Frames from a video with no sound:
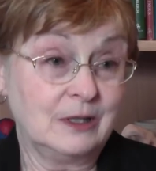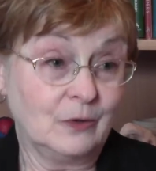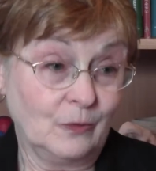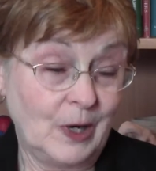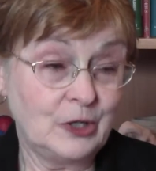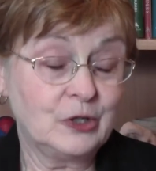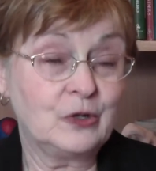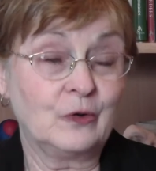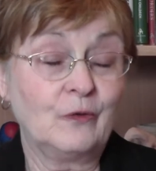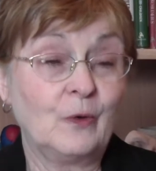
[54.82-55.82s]
to
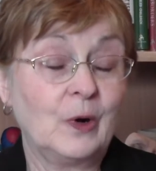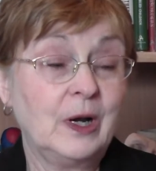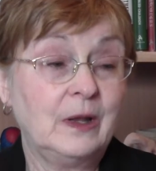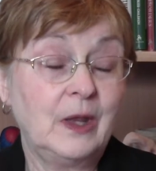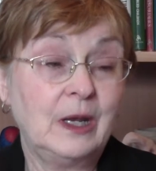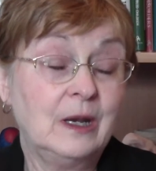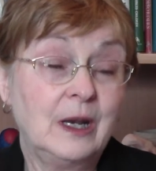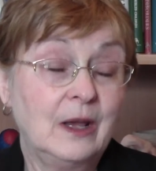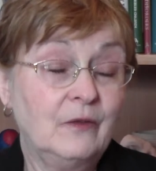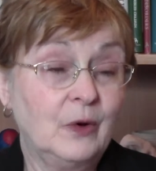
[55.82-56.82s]
register for it, and they
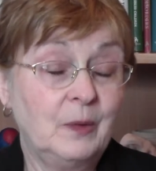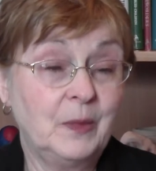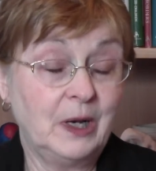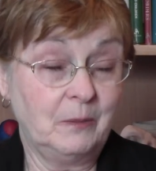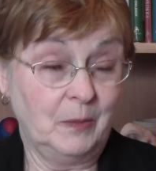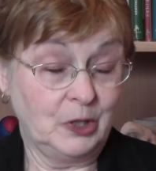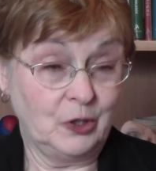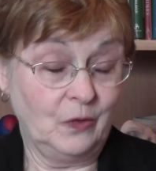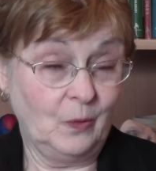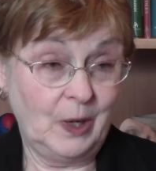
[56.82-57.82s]
didn't have very
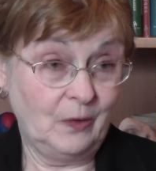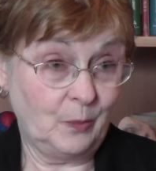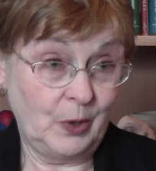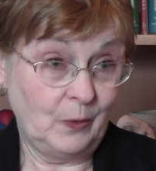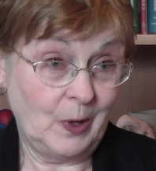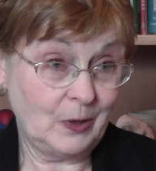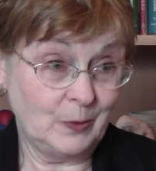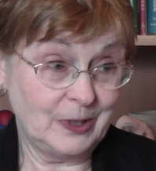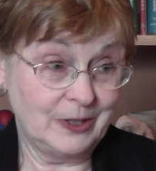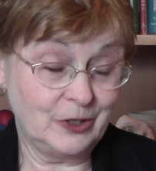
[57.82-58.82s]
much in the way of
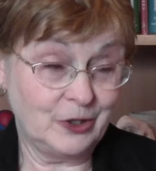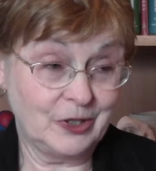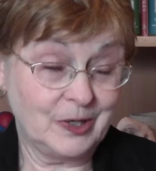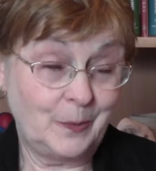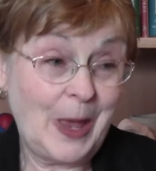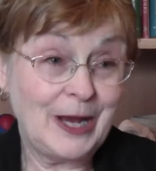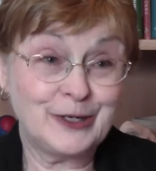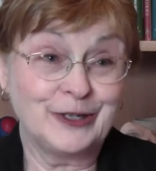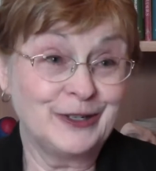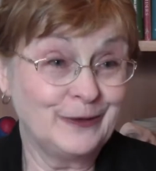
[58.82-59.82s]
prerequisites, just a
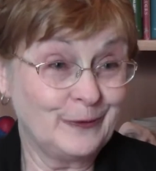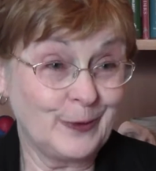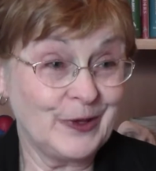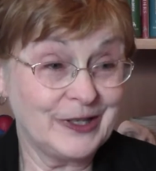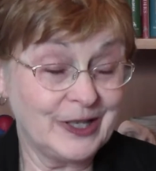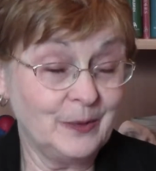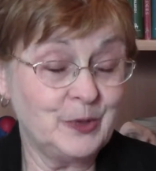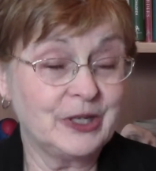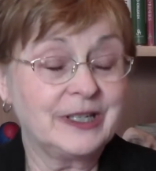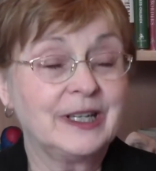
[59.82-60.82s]
passion for the
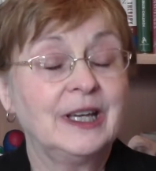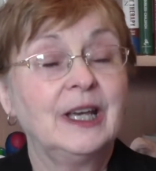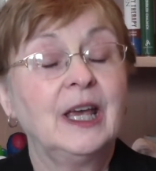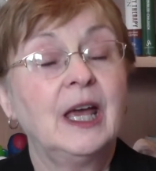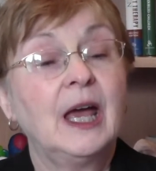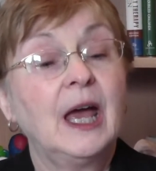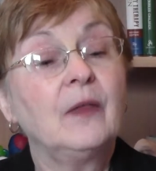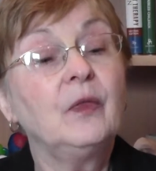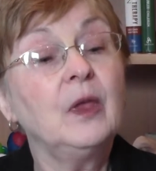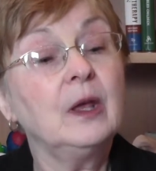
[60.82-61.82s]
subject.
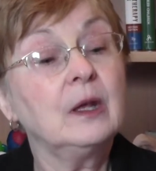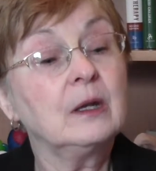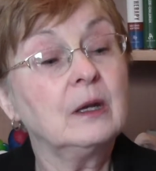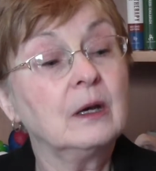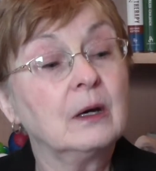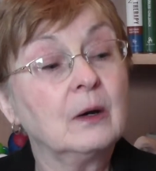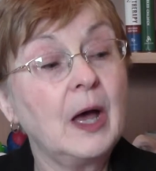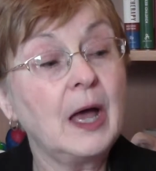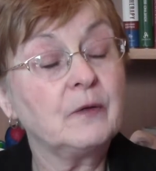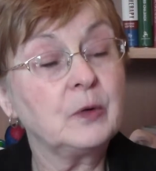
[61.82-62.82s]
And then
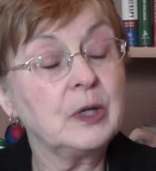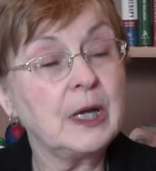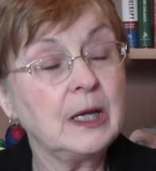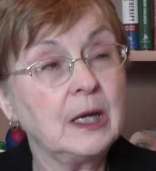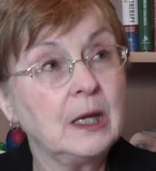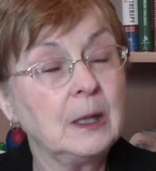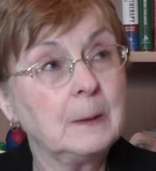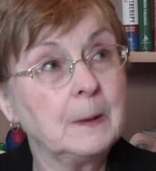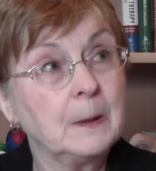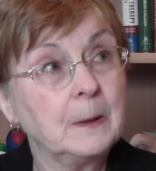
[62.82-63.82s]
after
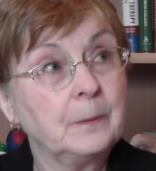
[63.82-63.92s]
taking